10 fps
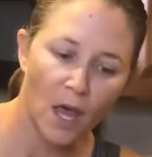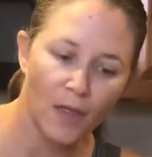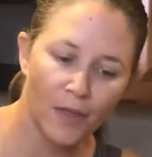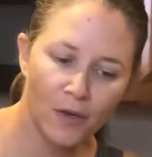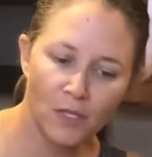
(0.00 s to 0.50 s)

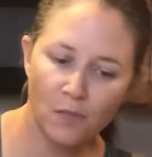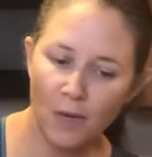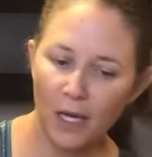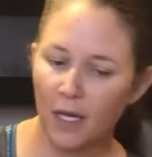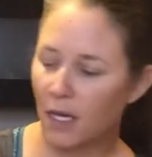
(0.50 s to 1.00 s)
Those
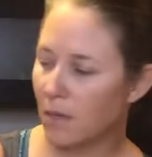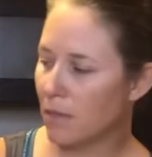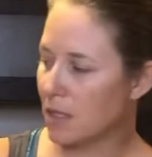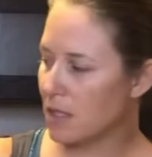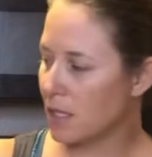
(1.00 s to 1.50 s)
might get
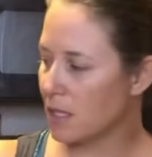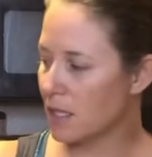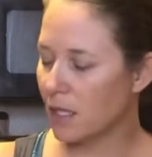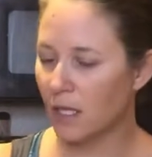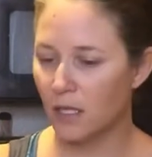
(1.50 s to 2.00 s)
mixed into
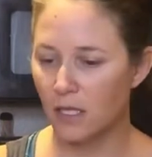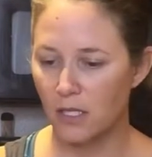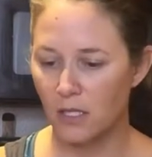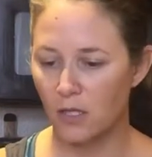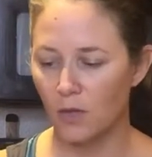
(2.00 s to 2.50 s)
like the
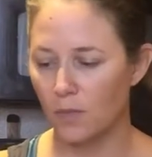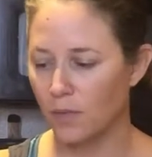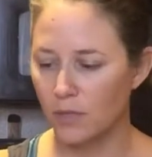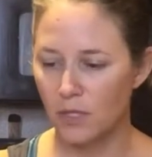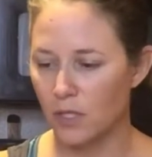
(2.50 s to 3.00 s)
soup
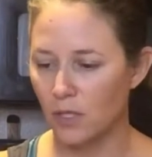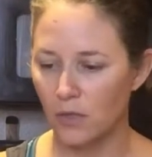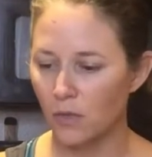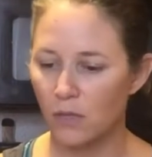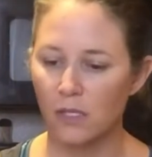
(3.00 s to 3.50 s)

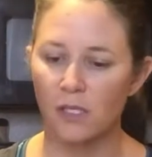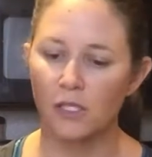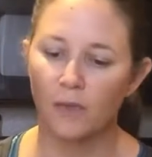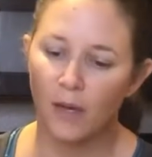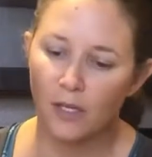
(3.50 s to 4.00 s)
stew
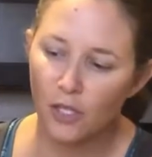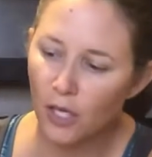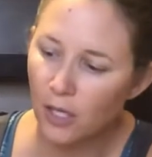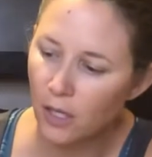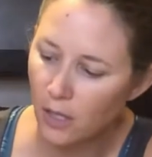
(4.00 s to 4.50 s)

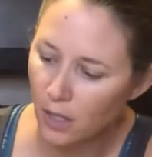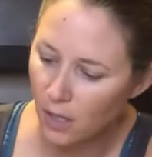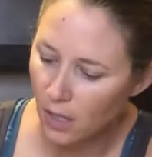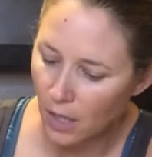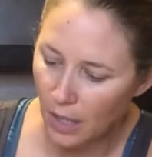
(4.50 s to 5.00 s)
situation.
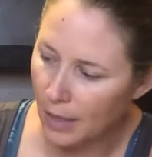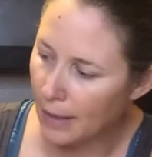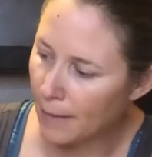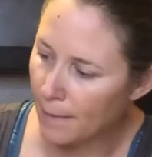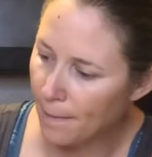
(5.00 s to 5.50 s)

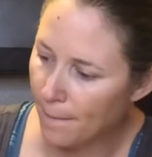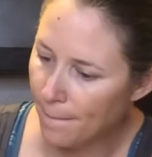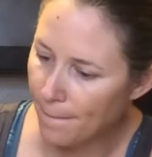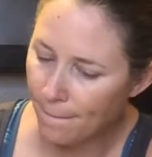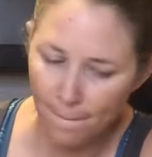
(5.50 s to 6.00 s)

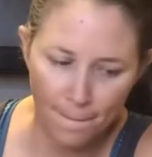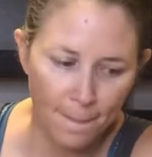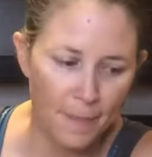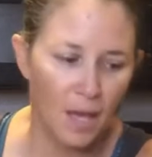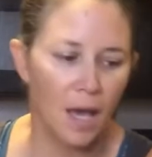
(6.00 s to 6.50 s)

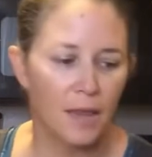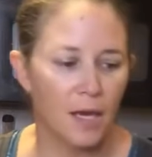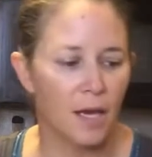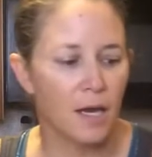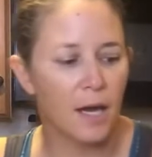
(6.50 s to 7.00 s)
And
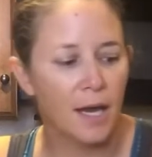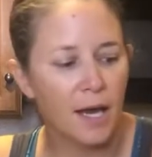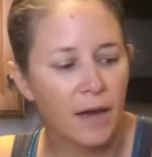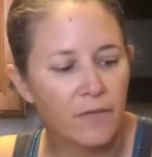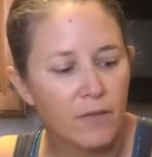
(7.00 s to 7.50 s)
then I
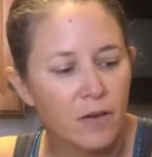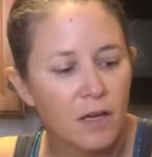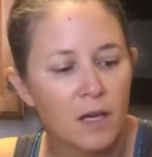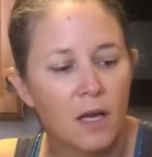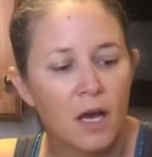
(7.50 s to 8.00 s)
have
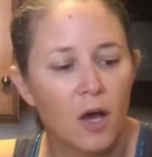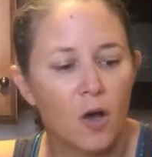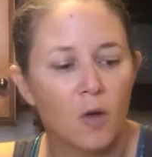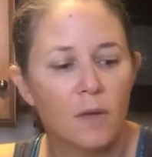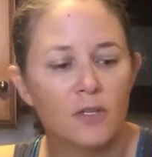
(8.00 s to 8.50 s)
a
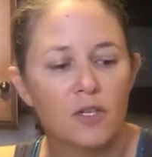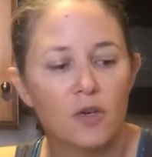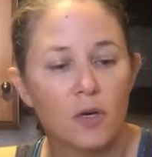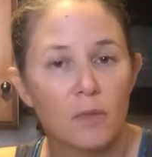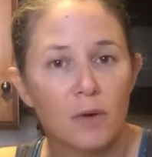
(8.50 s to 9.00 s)
whole bunch of
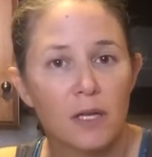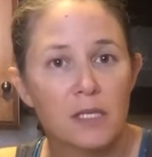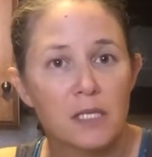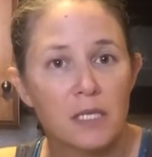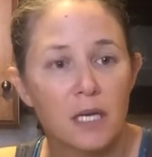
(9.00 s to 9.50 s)
cornbread
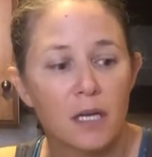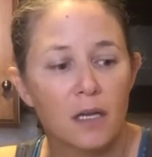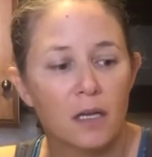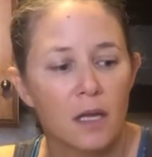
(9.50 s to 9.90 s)
still.